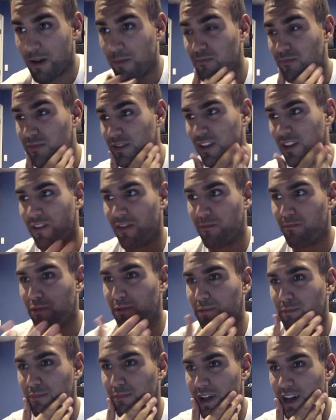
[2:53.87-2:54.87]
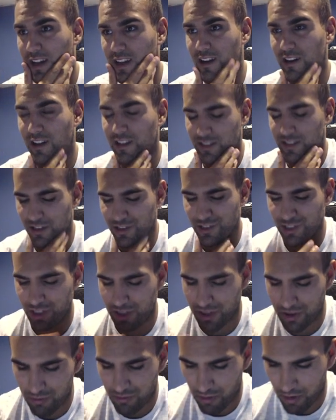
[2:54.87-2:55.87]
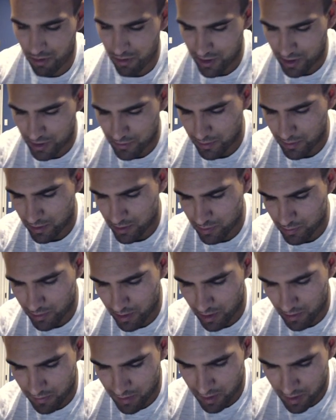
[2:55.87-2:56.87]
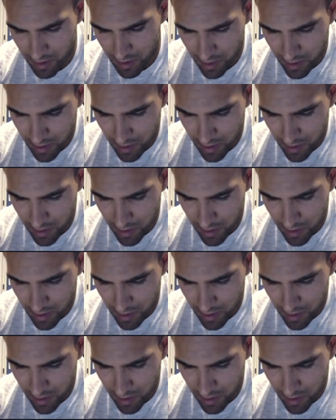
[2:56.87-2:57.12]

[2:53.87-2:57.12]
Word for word: I believe I put black headlights on the GT3 RS, but it's whatever.